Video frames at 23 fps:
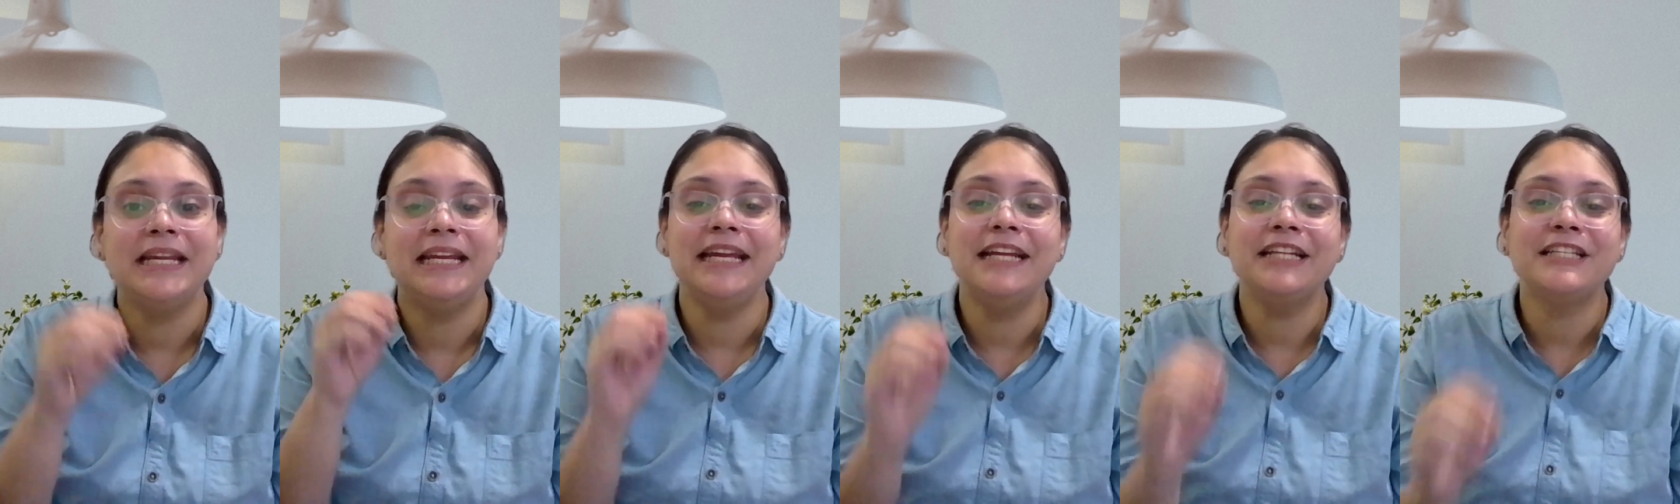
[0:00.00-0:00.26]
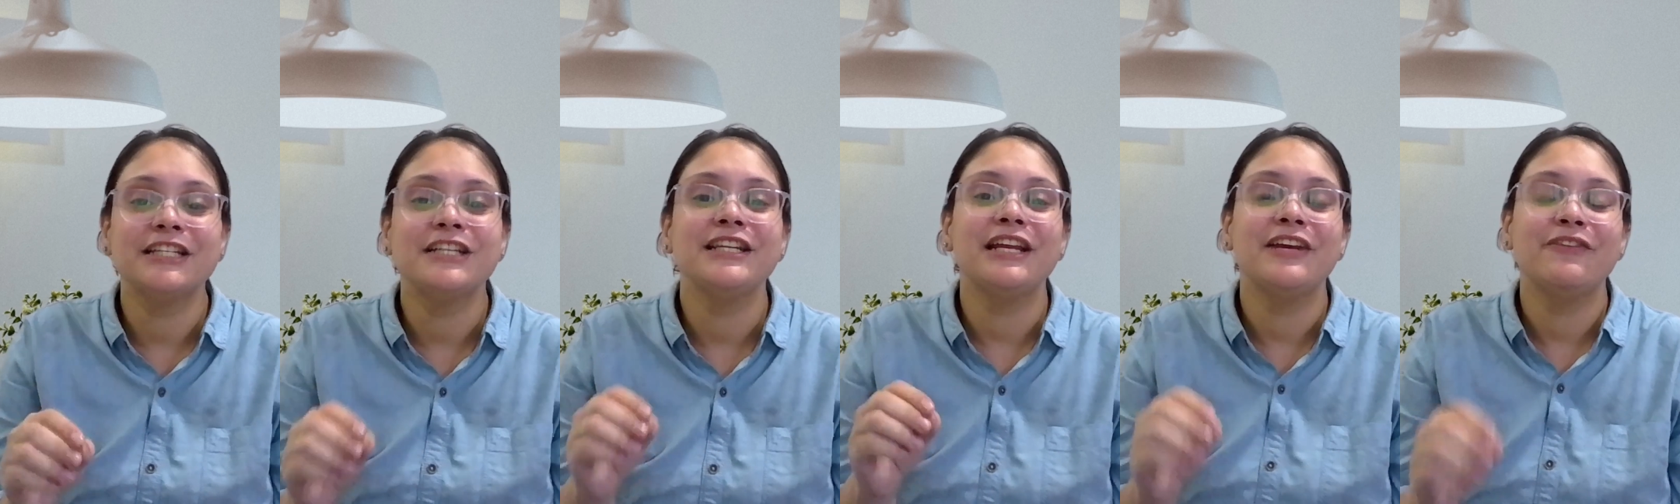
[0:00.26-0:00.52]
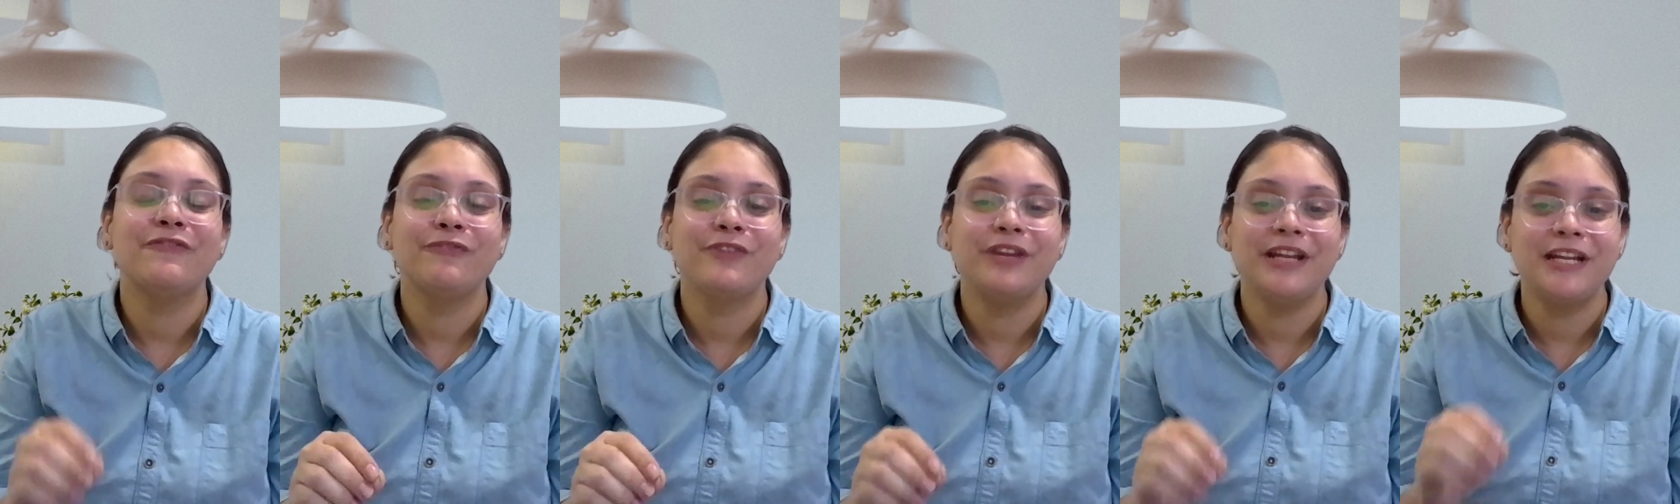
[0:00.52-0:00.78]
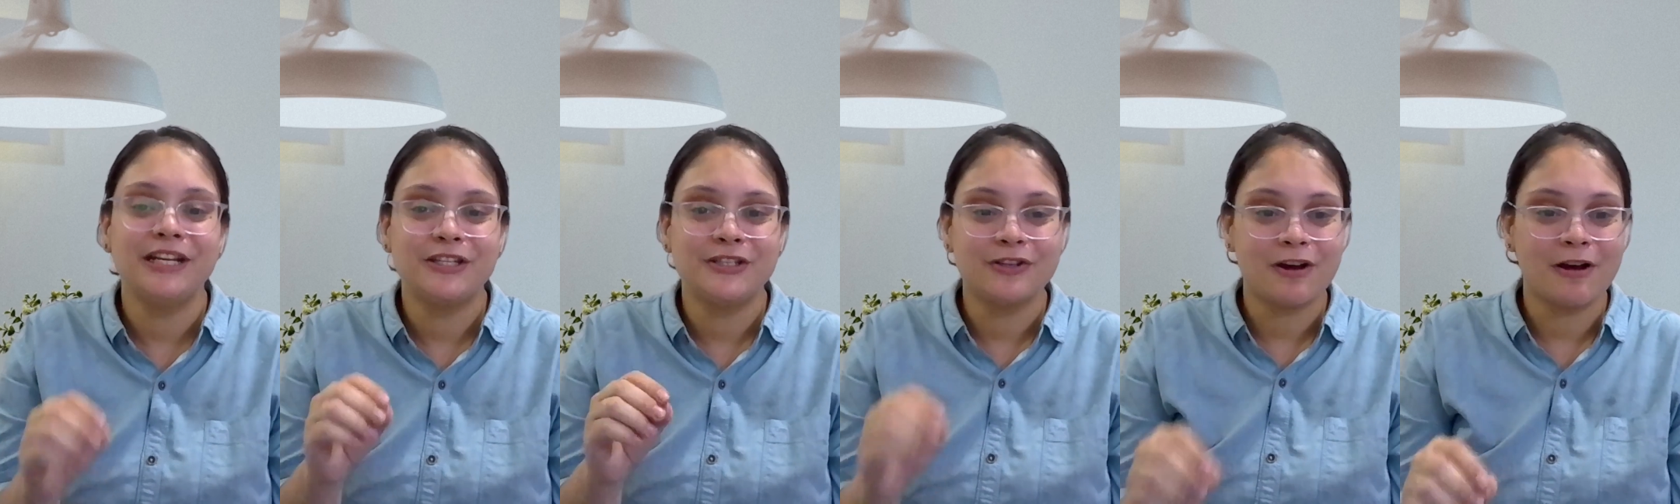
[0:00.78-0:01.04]
each and
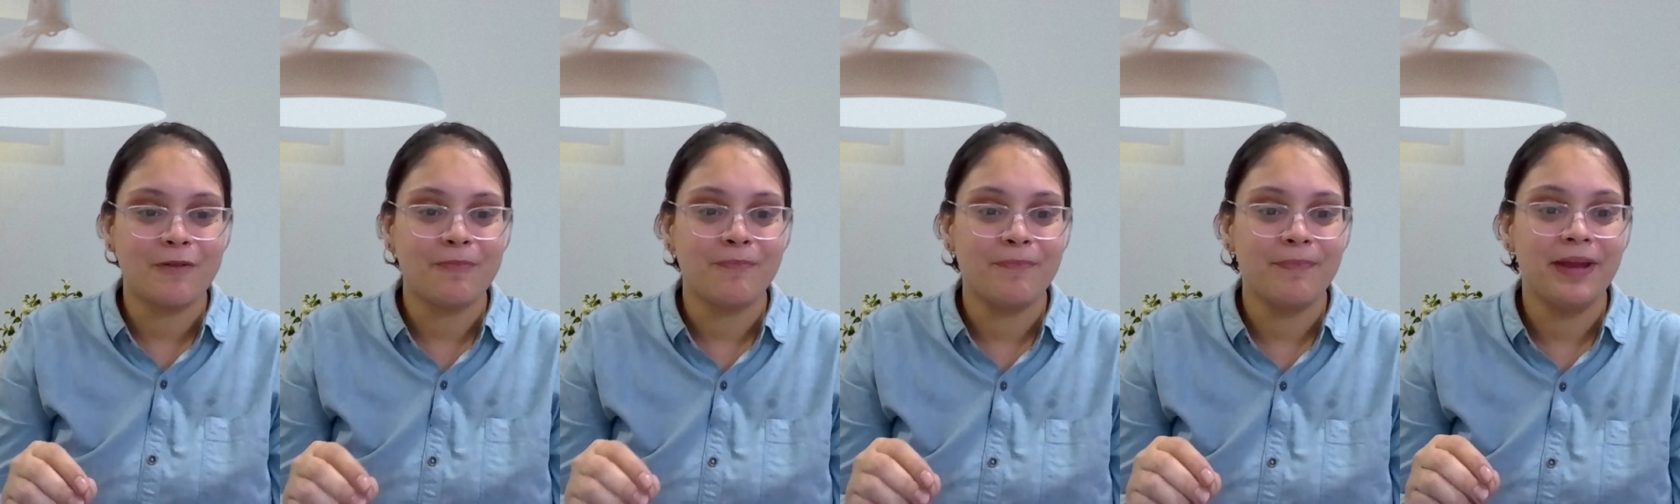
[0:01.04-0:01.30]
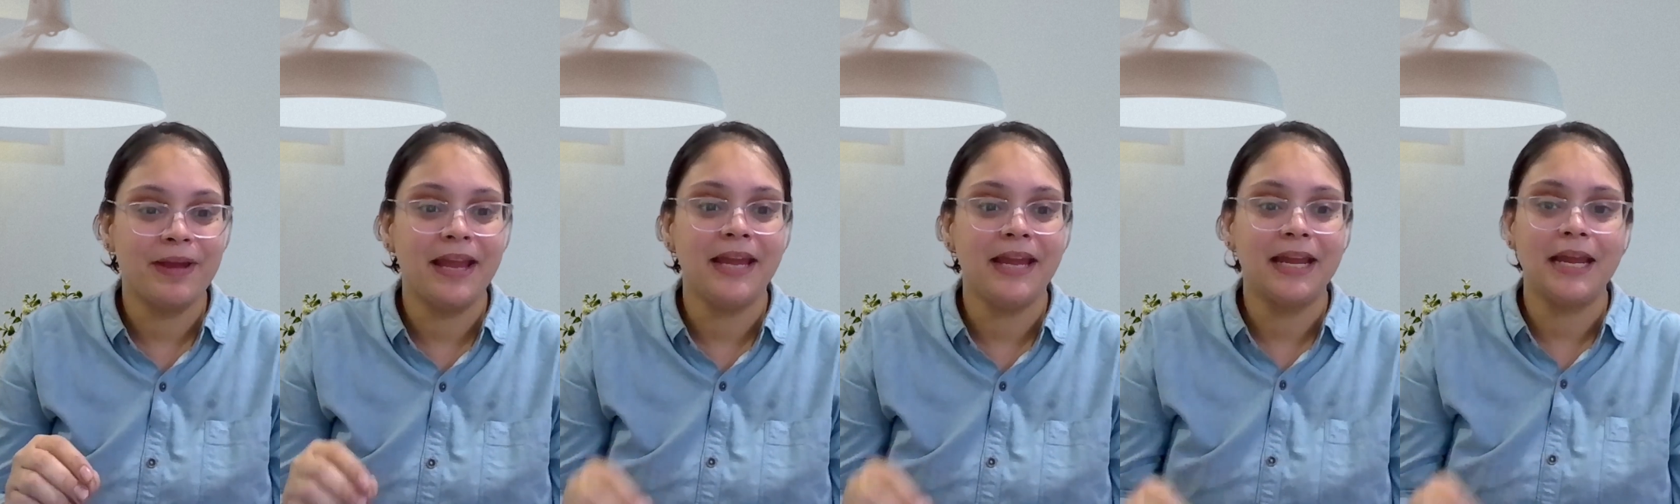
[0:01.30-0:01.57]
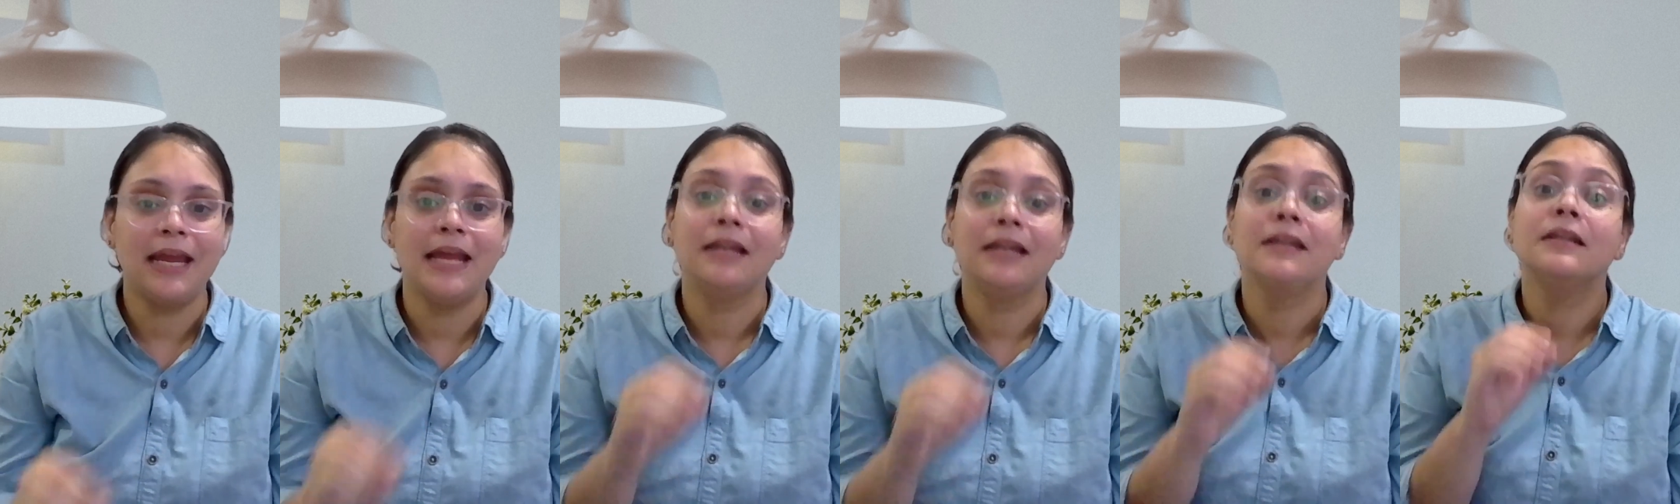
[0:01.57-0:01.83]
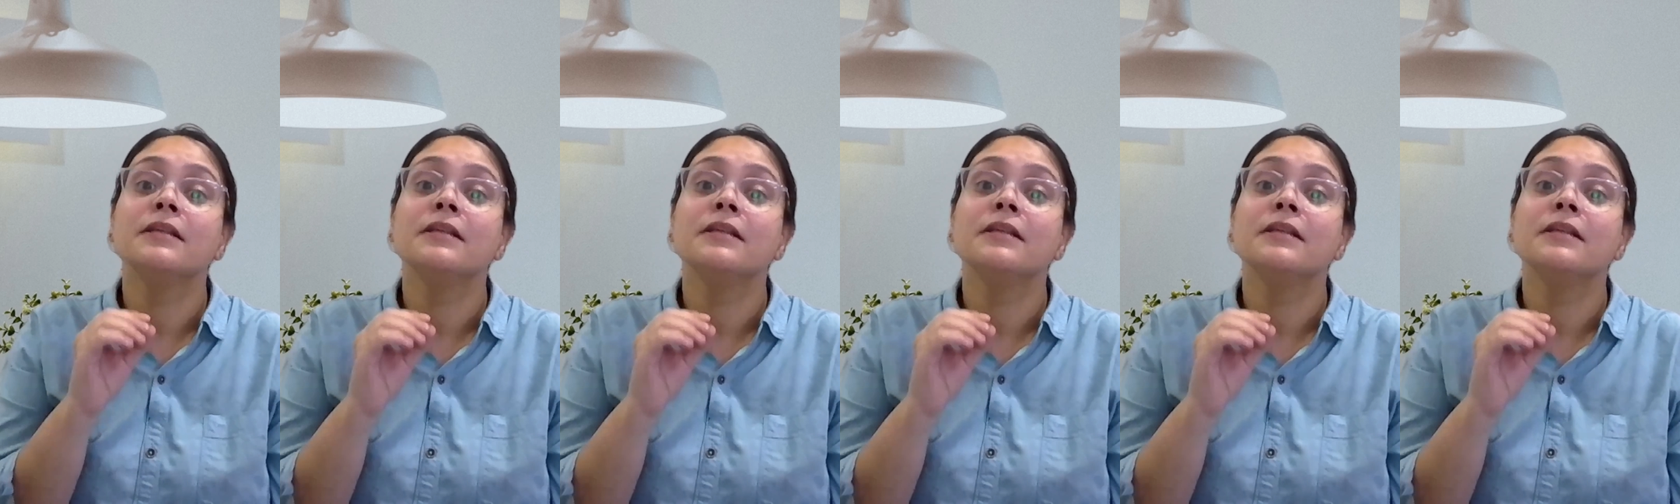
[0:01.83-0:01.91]
every topic in